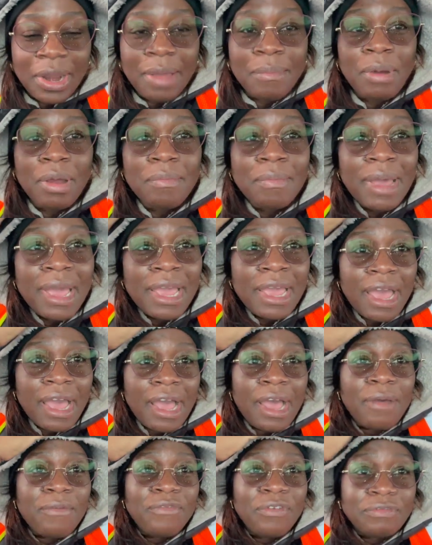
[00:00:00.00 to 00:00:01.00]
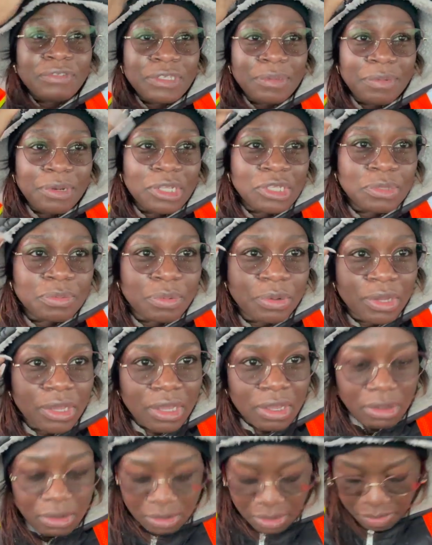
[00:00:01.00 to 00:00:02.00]
I'm on my um 15 minutes
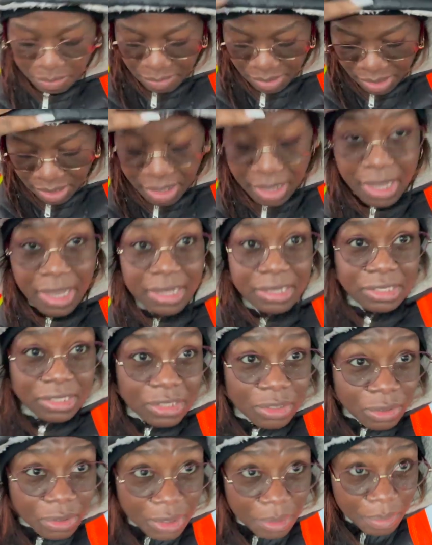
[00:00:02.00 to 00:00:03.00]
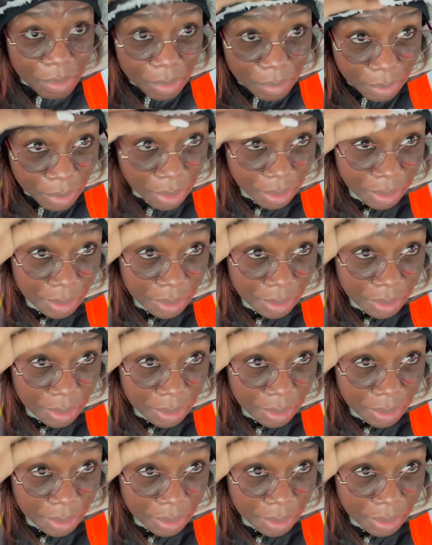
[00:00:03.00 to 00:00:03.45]
break. Oh my God, snowing for me.